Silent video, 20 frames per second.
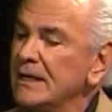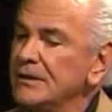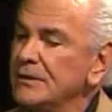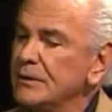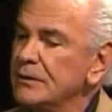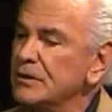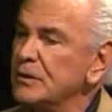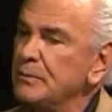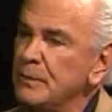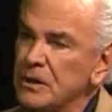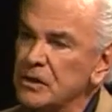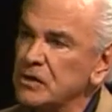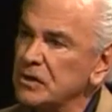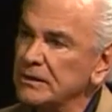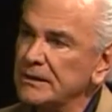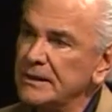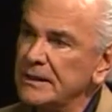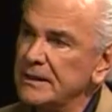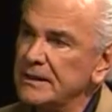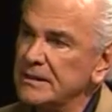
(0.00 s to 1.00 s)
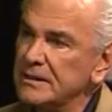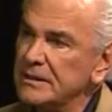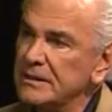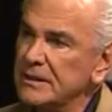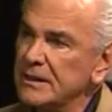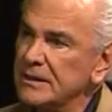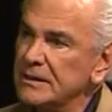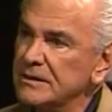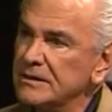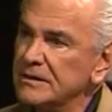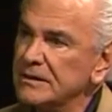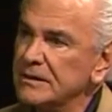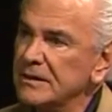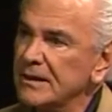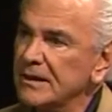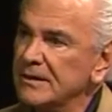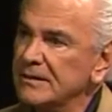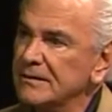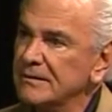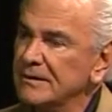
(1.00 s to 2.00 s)
your specialty is
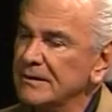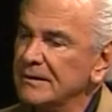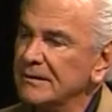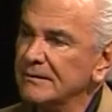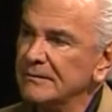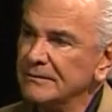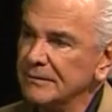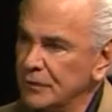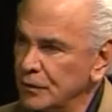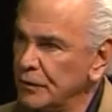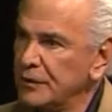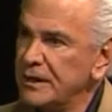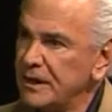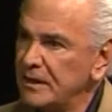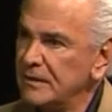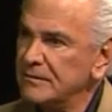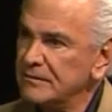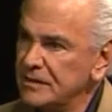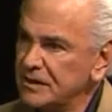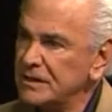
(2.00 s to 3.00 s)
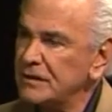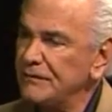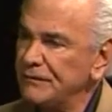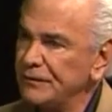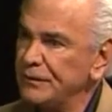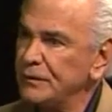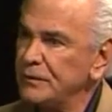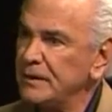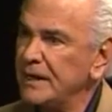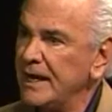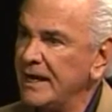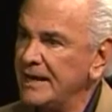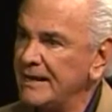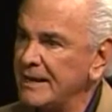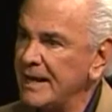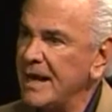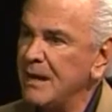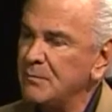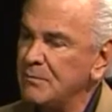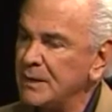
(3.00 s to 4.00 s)
cooking seafood
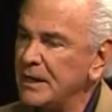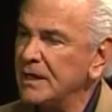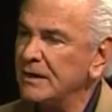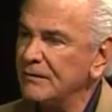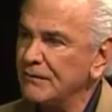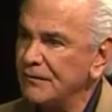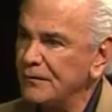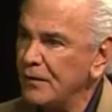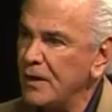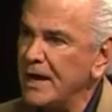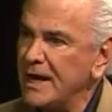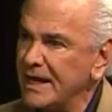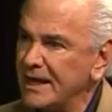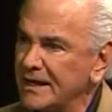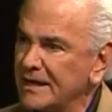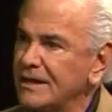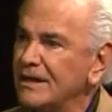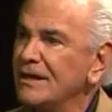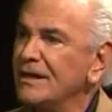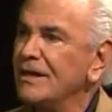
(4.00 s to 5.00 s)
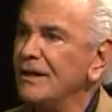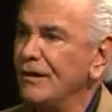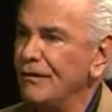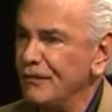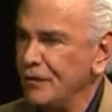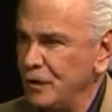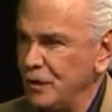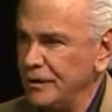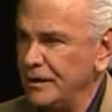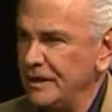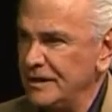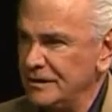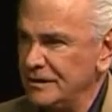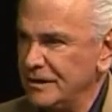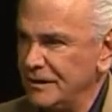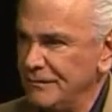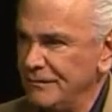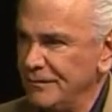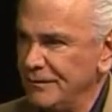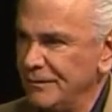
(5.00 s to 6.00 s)
and not being afraid of cooking
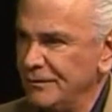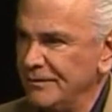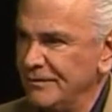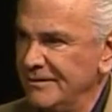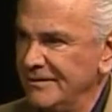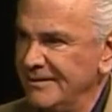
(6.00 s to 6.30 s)
seafood.